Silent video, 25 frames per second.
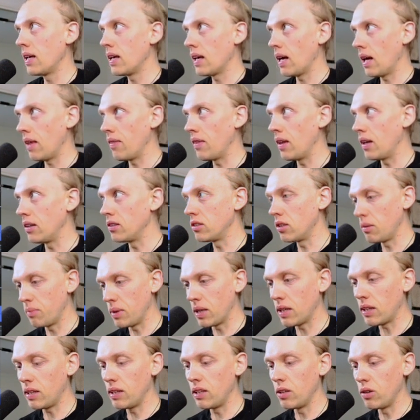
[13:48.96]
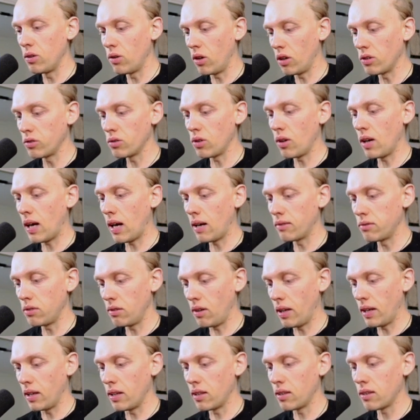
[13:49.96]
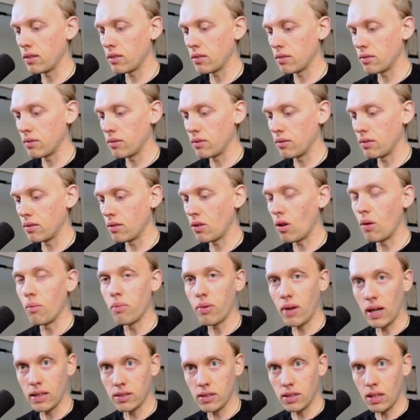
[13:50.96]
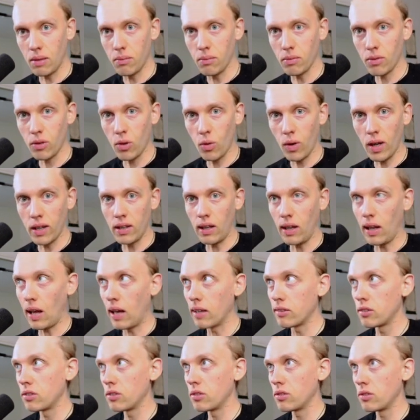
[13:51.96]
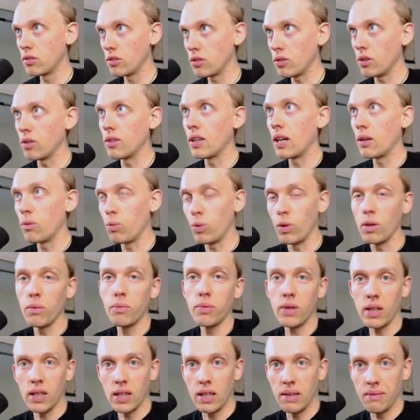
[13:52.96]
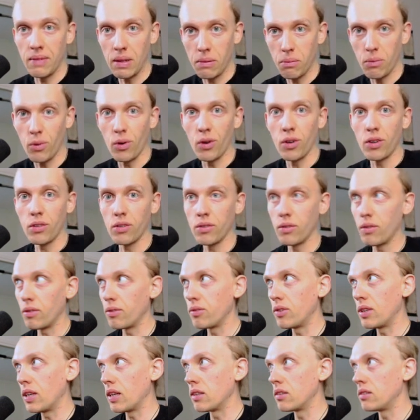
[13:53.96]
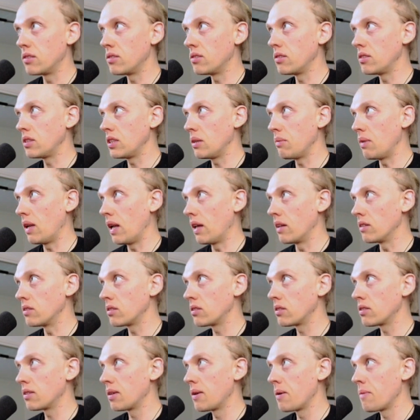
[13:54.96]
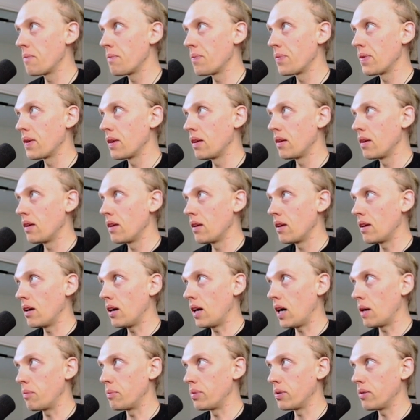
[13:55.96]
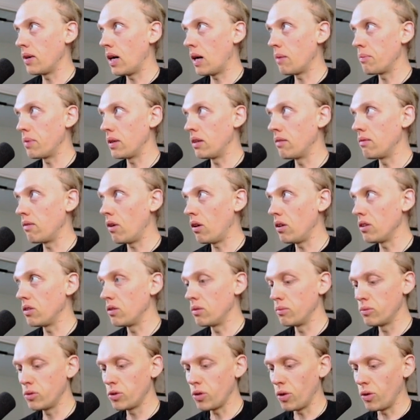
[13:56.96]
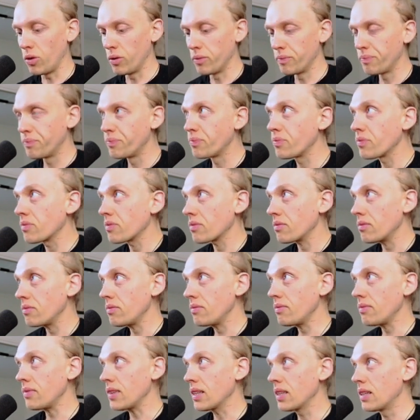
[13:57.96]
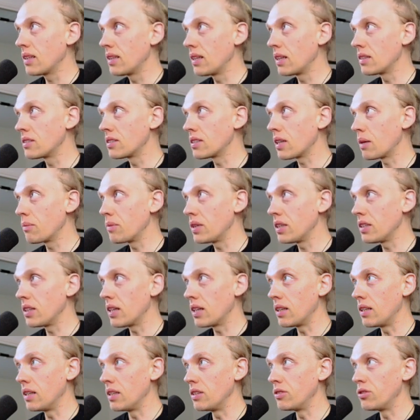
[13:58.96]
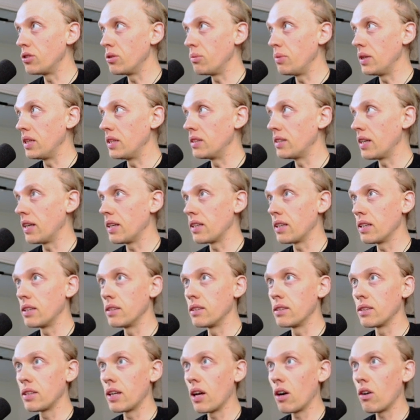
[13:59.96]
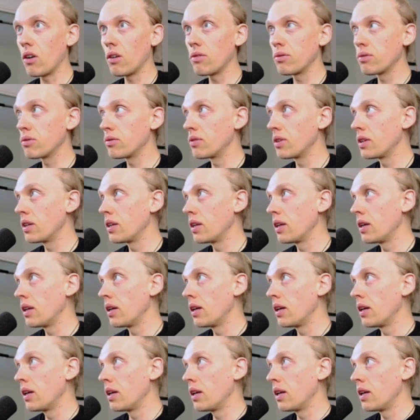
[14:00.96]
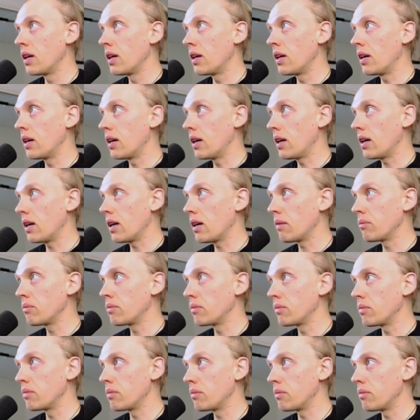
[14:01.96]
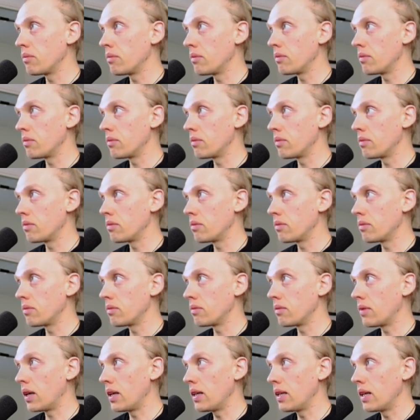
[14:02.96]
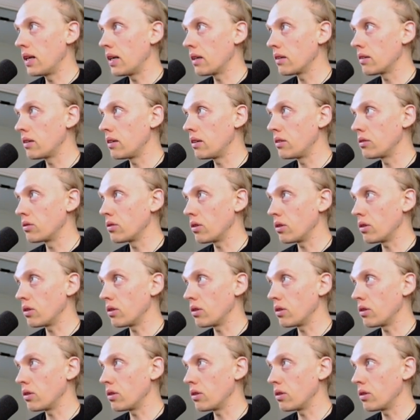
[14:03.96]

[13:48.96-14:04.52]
and then typically you also have to like compress them quite a lot, so that will bring even more of that sibilance up in volume. So that's something that needs to be taken care of. And yeah, there's